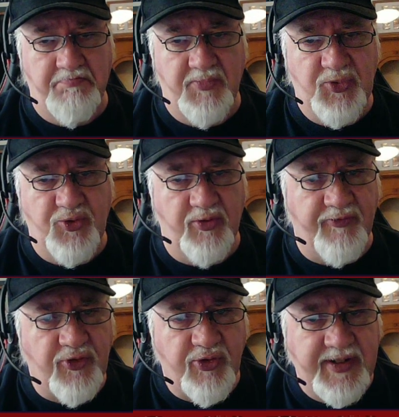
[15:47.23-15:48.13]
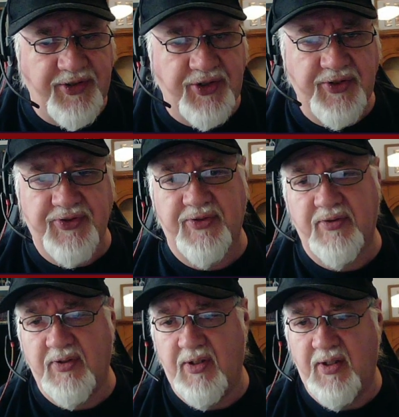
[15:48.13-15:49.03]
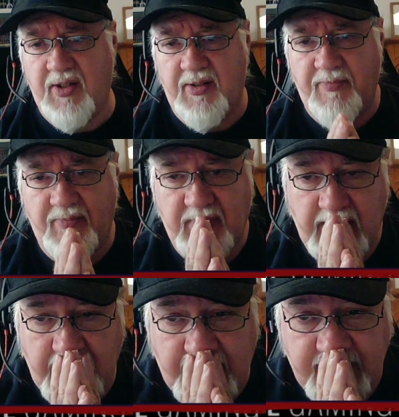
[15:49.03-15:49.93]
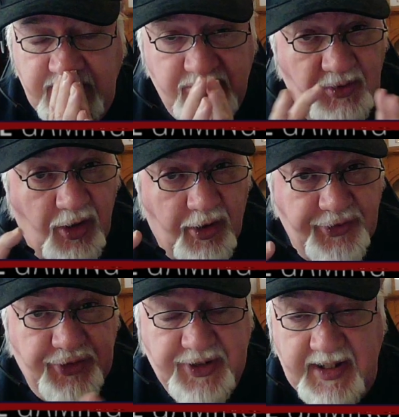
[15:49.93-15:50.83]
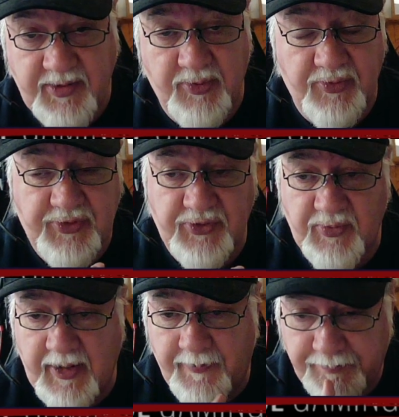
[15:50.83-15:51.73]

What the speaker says: sort of creatures and larger tables as well.